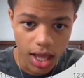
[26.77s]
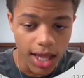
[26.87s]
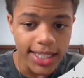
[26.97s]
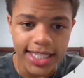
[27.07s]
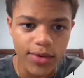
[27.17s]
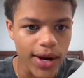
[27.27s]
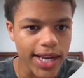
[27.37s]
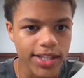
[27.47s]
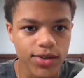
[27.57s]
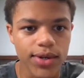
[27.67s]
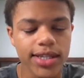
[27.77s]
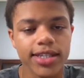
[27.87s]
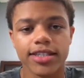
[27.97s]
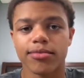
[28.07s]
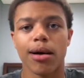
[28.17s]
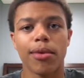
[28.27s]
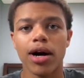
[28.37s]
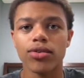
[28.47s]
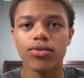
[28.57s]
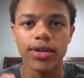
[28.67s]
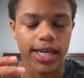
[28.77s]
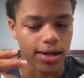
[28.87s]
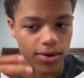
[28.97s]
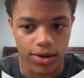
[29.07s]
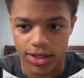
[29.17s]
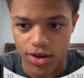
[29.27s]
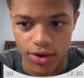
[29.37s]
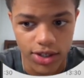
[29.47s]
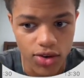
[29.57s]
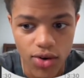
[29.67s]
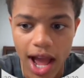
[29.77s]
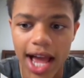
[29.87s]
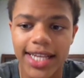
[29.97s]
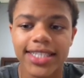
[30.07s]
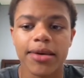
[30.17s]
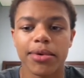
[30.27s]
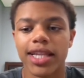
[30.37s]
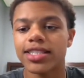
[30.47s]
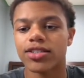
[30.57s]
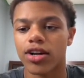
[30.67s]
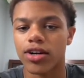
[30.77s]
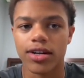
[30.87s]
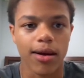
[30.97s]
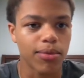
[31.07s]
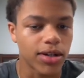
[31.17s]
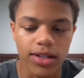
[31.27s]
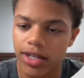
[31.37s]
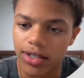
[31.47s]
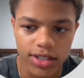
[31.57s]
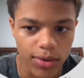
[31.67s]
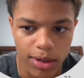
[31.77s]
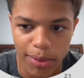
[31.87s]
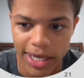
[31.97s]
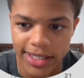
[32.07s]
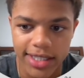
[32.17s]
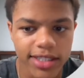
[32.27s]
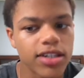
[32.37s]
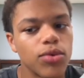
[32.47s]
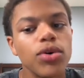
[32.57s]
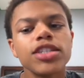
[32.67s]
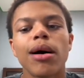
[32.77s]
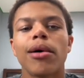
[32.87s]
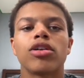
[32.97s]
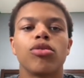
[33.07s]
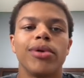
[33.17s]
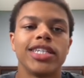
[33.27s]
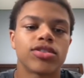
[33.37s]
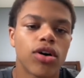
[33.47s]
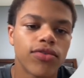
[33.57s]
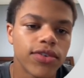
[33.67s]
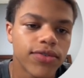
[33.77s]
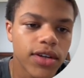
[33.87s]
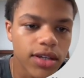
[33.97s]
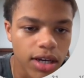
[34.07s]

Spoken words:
let's get right into it. This is my model, and I'm going to show it to you guys. But let's start. I'm literally going to start with the basics. What is my model based off of?